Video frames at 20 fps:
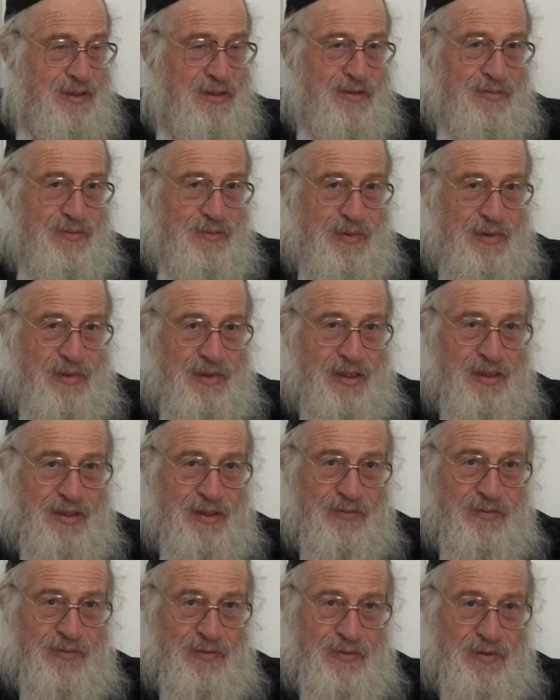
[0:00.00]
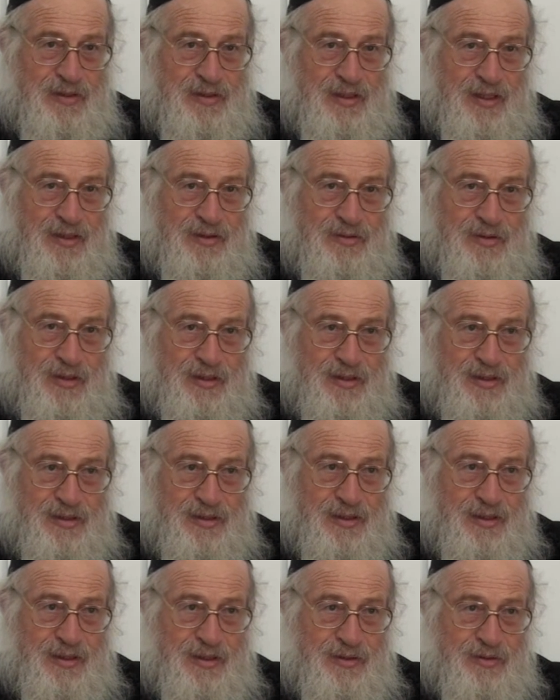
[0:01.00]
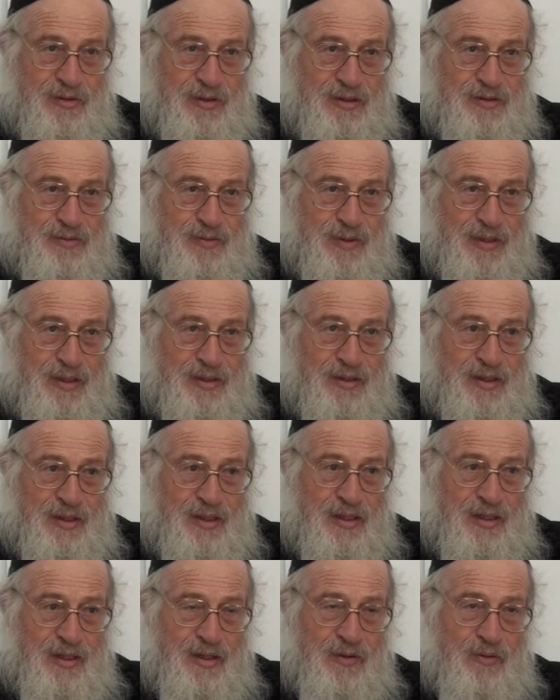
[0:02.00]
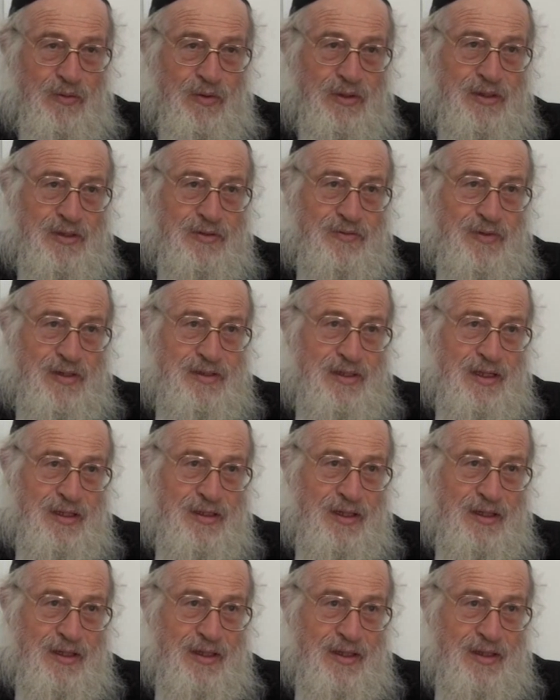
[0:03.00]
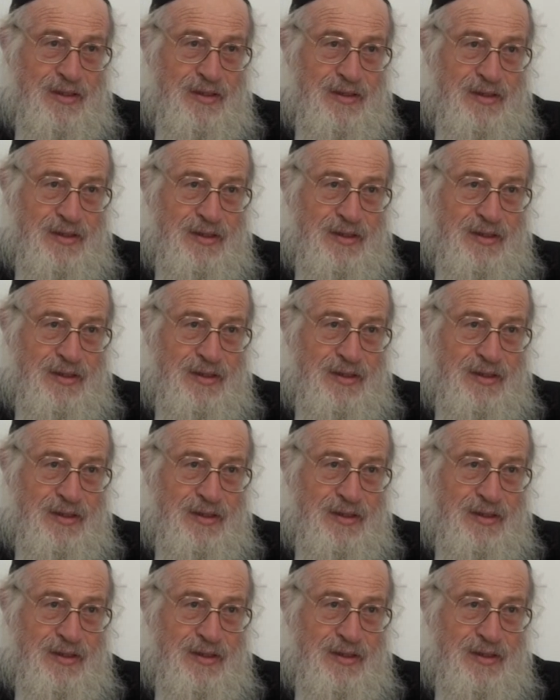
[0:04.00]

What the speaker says: This is B'nai that we will start to explain what it was Elkanah.